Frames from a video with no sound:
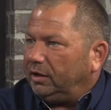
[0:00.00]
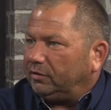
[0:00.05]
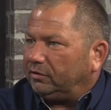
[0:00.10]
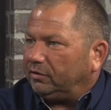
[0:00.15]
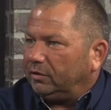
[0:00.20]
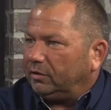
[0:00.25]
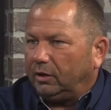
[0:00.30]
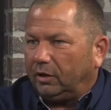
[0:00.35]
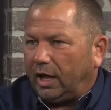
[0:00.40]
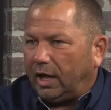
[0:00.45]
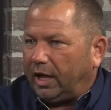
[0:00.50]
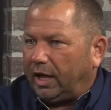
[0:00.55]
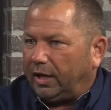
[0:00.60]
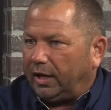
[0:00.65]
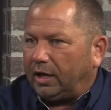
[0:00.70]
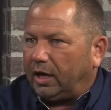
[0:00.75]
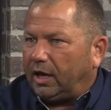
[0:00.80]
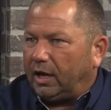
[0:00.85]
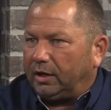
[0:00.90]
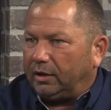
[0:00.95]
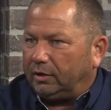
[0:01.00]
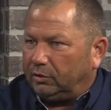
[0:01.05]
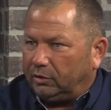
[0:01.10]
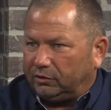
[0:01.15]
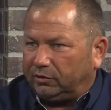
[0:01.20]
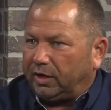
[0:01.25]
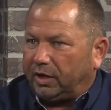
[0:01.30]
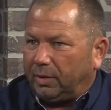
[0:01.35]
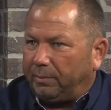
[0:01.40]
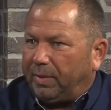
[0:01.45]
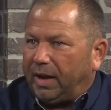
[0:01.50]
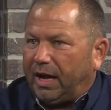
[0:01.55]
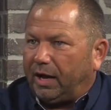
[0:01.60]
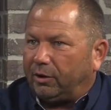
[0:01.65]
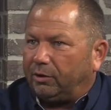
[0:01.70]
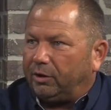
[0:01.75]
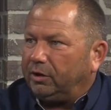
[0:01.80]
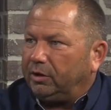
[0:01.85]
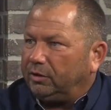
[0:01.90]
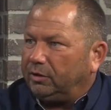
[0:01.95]
it's a little icon. It looks like a
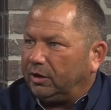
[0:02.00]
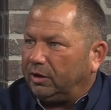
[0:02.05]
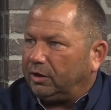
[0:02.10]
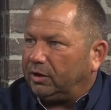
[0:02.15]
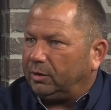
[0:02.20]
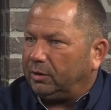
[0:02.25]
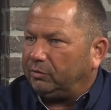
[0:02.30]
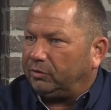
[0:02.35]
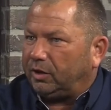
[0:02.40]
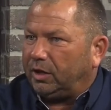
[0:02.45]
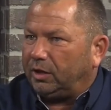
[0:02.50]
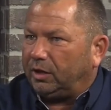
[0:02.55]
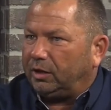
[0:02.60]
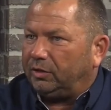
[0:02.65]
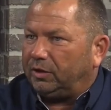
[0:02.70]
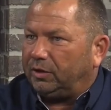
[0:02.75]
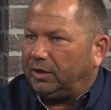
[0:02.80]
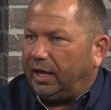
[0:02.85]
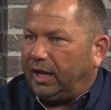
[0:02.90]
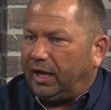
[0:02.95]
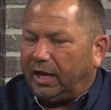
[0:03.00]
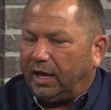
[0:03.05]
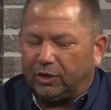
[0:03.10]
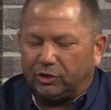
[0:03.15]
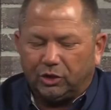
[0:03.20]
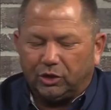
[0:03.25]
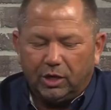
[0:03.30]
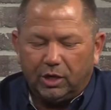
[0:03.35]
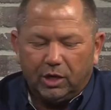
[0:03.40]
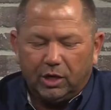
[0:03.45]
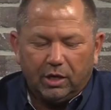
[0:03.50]
battery that comes on the dash.